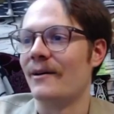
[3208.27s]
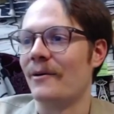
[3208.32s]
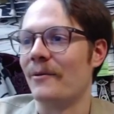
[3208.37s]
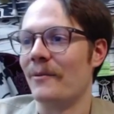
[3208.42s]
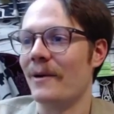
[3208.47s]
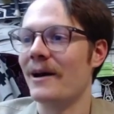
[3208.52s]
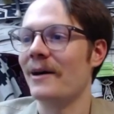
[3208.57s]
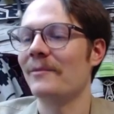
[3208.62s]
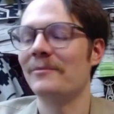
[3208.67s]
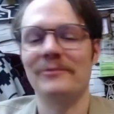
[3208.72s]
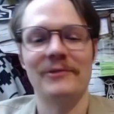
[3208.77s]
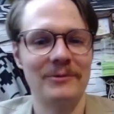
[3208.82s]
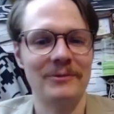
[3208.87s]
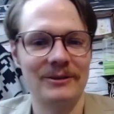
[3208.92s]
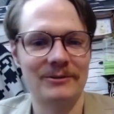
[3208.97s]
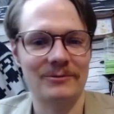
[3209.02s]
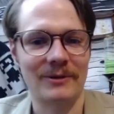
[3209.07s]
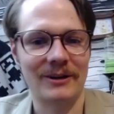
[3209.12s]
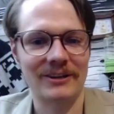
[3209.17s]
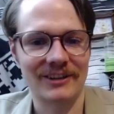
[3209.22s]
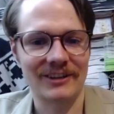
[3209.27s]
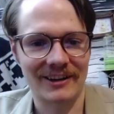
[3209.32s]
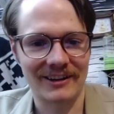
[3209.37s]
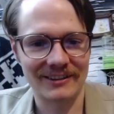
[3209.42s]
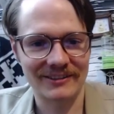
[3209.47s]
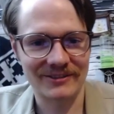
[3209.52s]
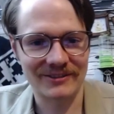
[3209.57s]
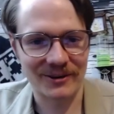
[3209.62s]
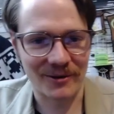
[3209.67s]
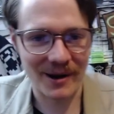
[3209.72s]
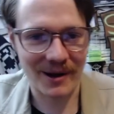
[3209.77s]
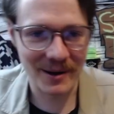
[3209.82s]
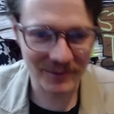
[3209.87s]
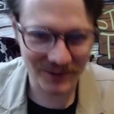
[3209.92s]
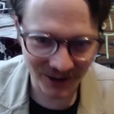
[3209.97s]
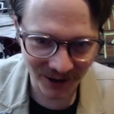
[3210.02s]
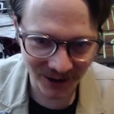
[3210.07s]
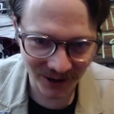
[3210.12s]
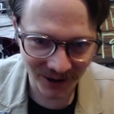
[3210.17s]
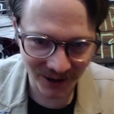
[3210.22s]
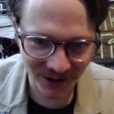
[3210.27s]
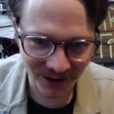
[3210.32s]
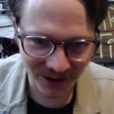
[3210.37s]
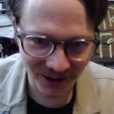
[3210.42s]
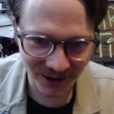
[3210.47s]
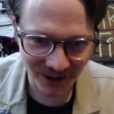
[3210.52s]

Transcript: Well, nobody's watching on Instagram, so folks,